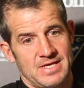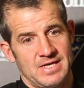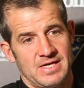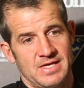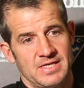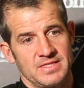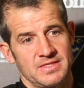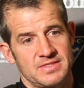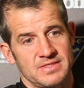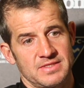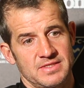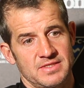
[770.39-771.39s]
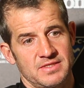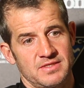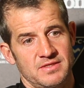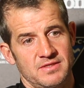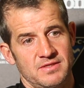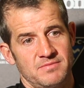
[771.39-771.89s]
and
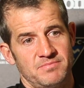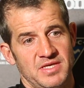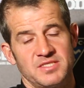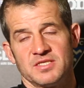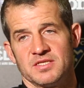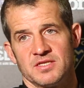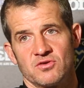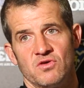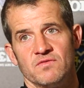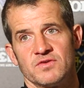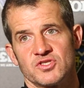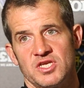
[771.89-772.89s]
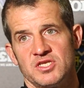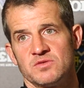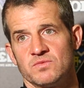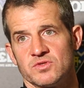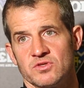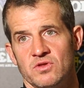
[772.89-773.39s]
basically the
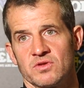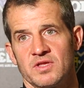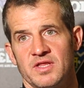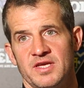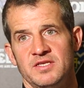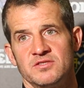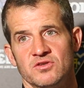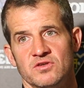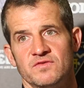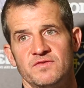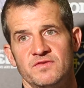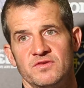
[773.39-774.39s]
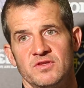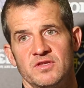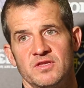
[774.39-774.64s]
conversation was along the lines of,